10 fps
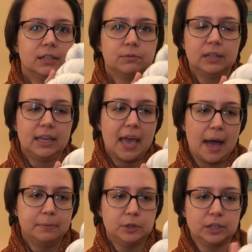can really
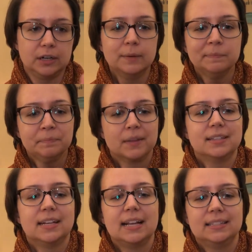capture,
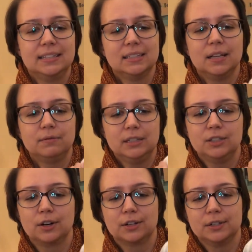because it has these lovely
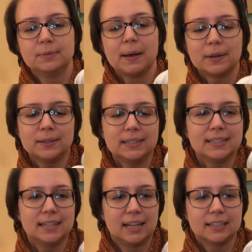darker
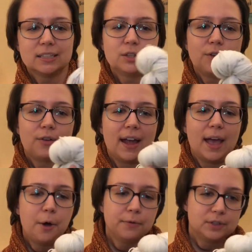speckles and like this
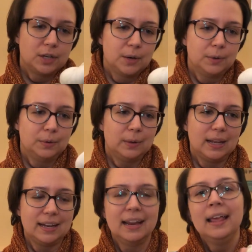gray overtone.
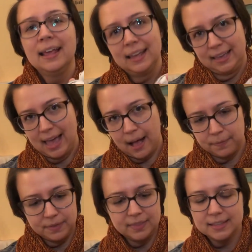And yeah,
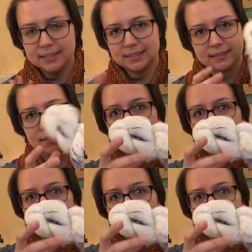this